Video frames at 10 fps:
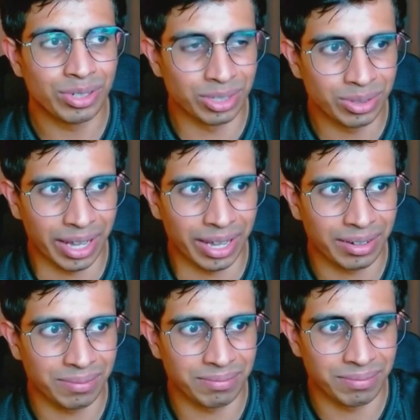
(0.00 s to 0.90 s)
to do
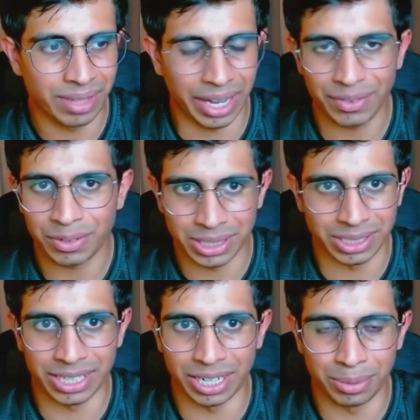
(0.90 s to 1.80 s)
that, they have to be
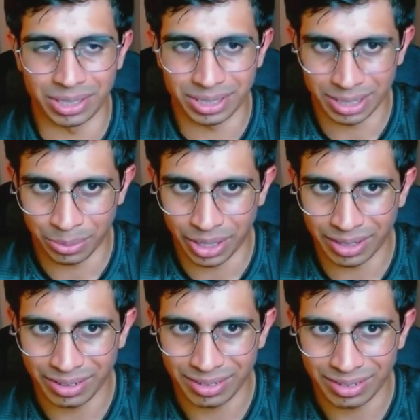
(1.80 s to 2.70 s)
sustainable in some
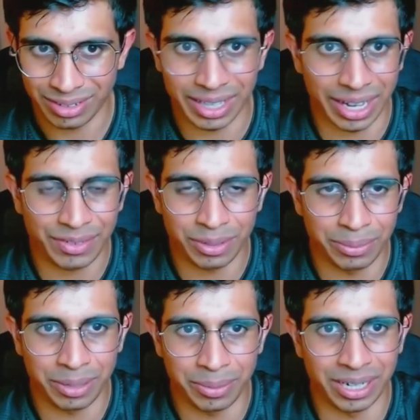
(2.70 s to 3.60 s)
way they have to
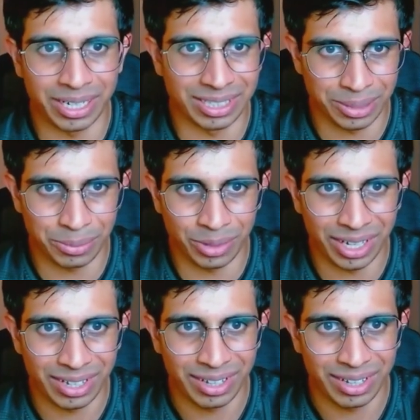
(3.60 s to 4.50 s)
make money in some
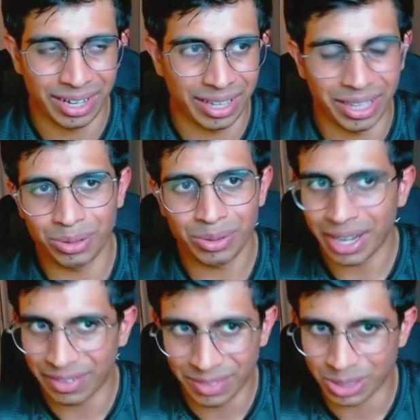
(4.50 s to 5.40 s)
way and they don't
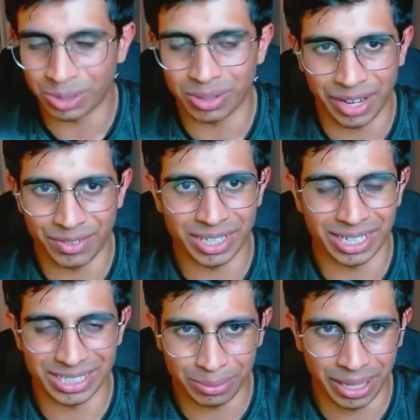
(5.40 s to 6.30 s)
have this whole
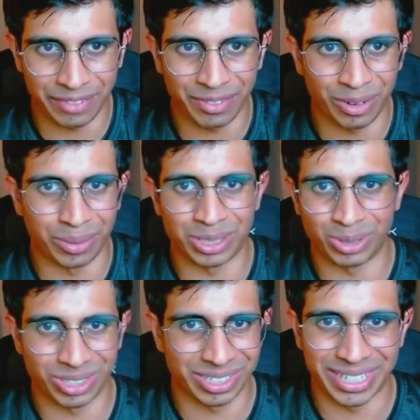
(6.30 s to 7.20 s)
advertising platform and
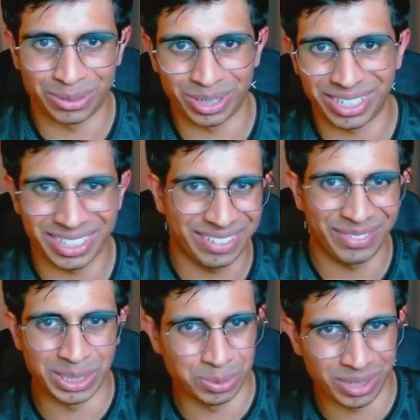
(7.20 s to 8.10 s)
social network that
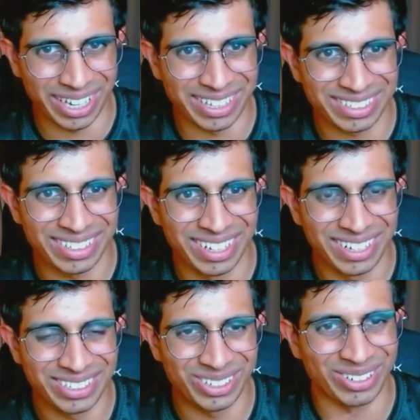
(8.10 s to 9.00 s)
facebook has
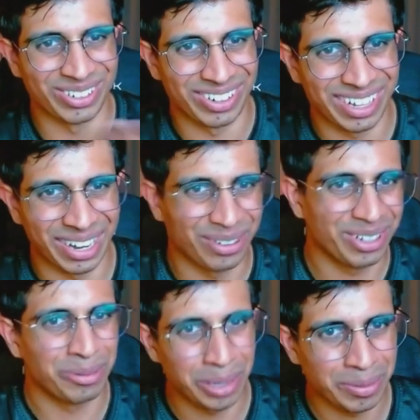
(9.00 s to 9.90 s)
so how are they
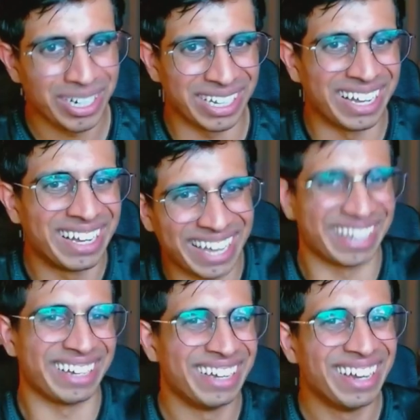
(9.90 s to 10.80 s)
going to make money
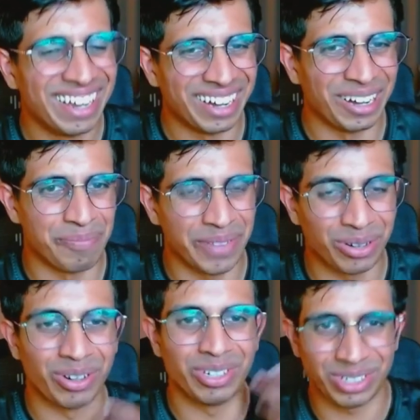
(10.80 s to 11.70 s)
like um, in
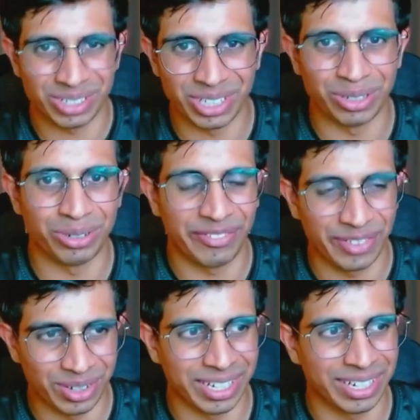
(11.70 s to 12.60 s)
order to continue
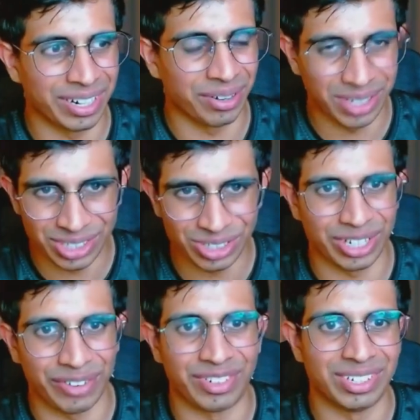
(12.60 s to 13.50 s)
fueling their research
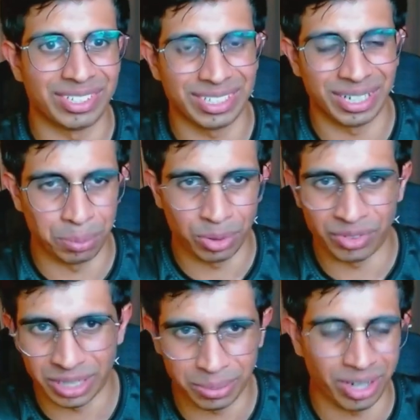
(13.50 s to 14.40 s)
efforts and
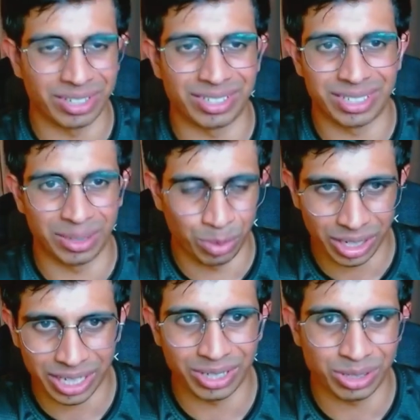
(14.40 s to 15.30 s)
improving their models and
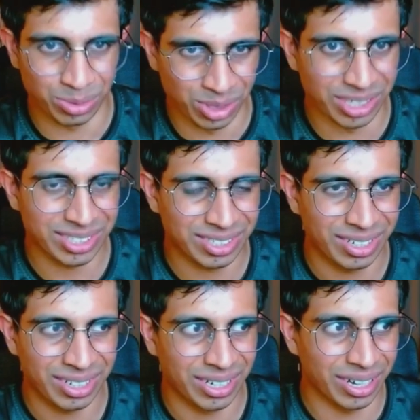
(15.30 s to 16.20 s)
working towards
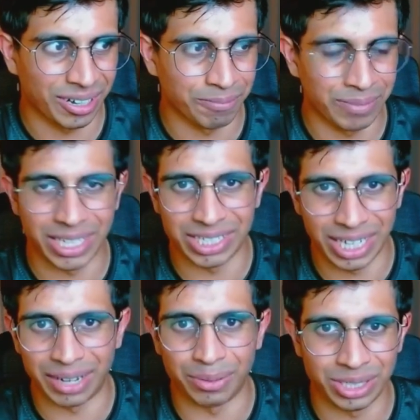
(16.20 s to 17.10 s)
um,
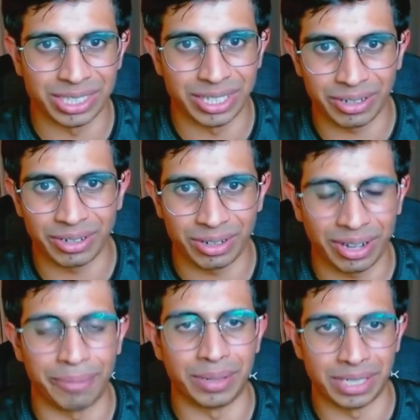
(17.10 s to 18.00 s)
AGI, which is their
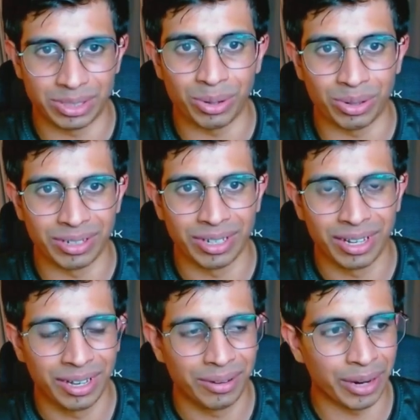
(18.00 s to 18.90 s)
company's goal,
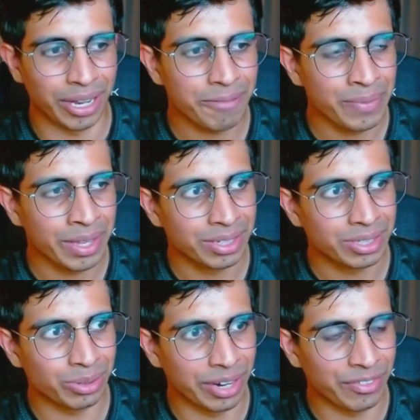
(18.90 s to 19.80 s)
right?
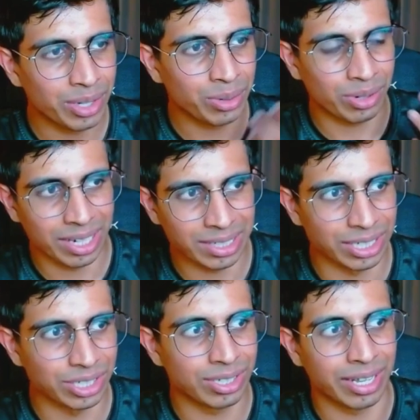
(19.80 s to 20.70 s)
So every
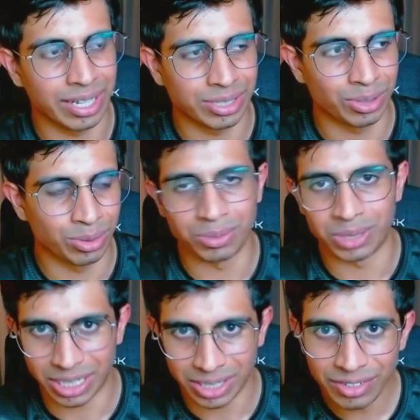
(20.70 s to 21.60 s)
organization has their own
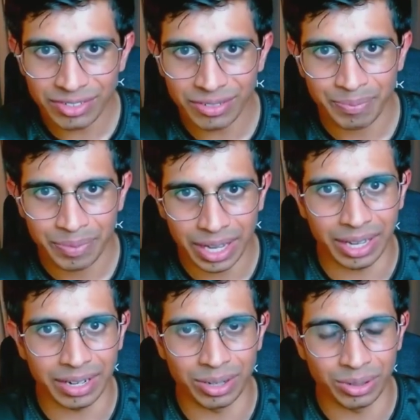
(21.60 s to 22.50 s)
objective.
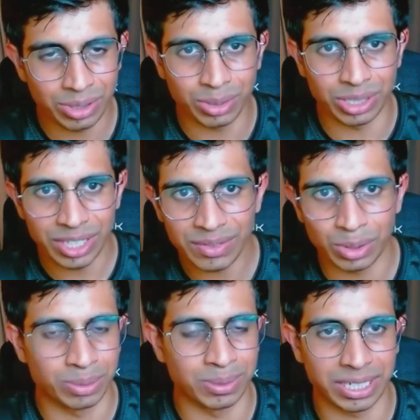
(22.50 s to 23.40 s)
And in order to achieve
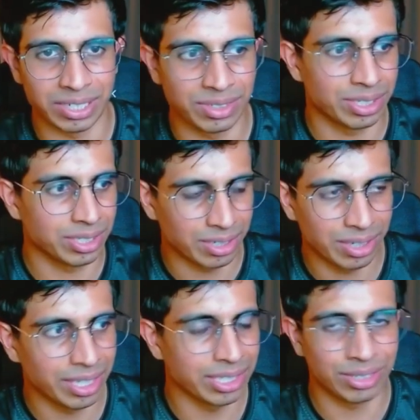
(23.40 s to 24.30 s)
those objectives, there are
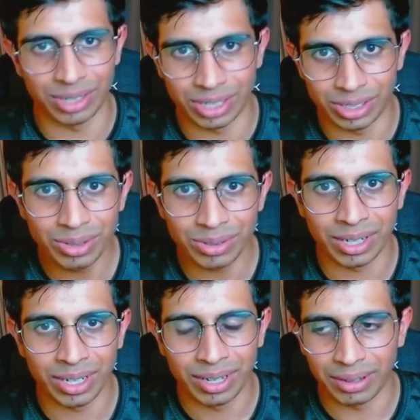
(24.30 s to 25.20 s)
certain things that you need to do.
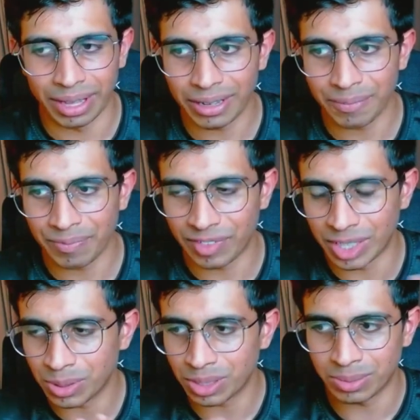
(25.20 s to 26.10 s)
Like
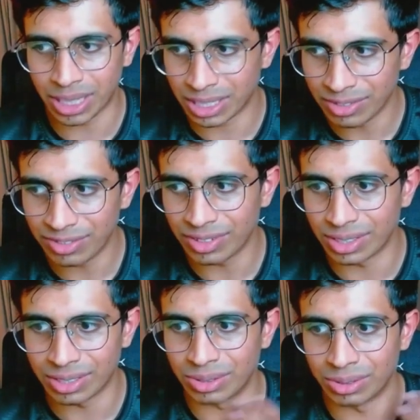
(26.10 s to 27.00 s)
Facebook's objective
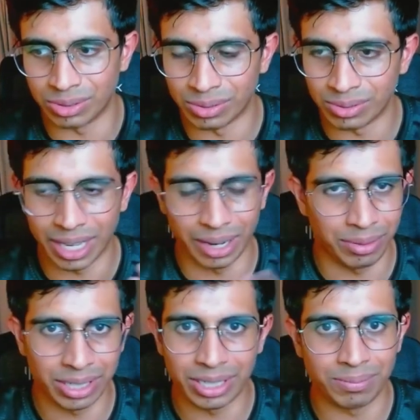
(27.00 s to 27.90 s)
is to, yeah,
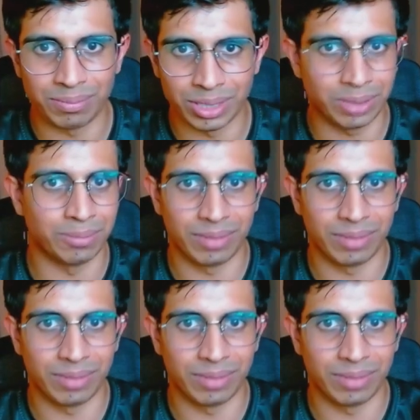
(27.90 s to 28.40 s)
really just